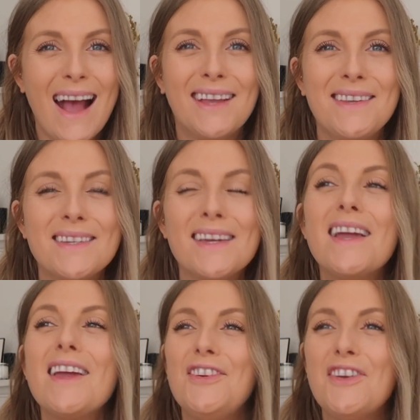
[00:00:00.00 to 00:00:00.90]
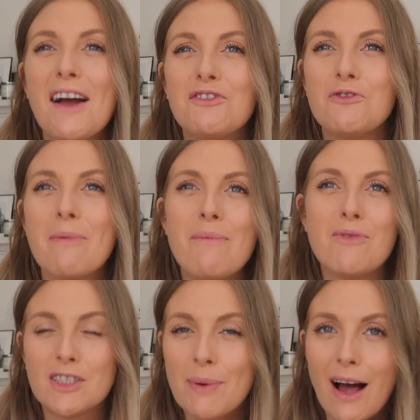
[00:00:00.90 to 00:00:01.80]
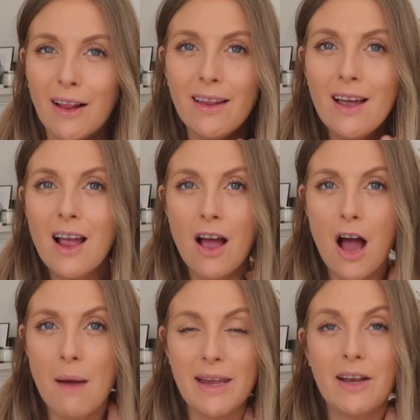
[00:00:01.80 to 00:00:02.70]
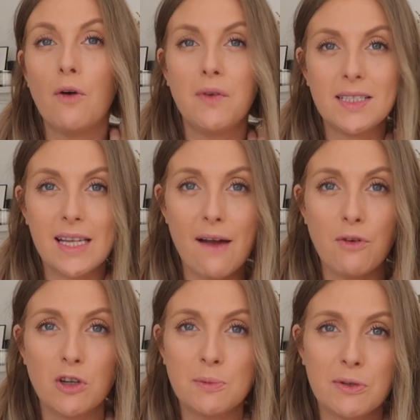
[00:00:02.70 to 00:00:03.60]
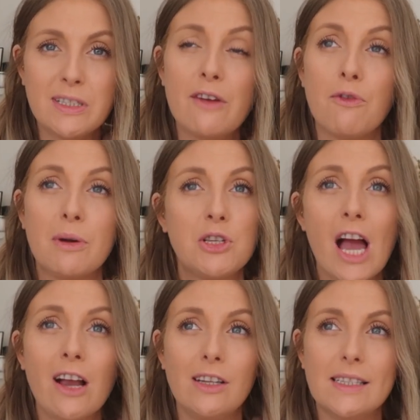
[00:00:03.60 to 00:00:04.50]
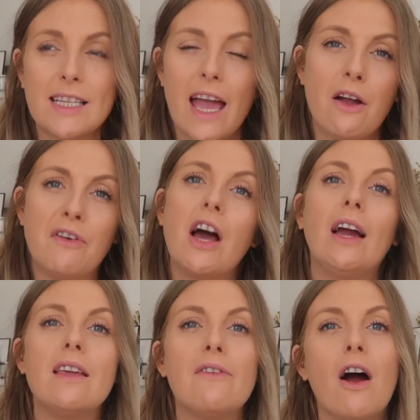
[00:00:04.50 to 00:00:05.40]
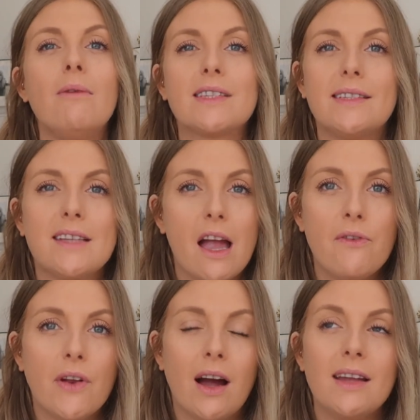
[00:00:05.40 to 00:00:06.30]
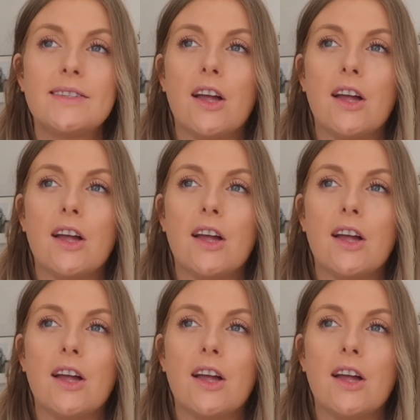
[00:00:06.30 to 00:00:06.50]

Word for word: and you have to remember as well, I mean, obviously every hospital is different, but Jack couldn't stay overnight if I was gonna stay overnight.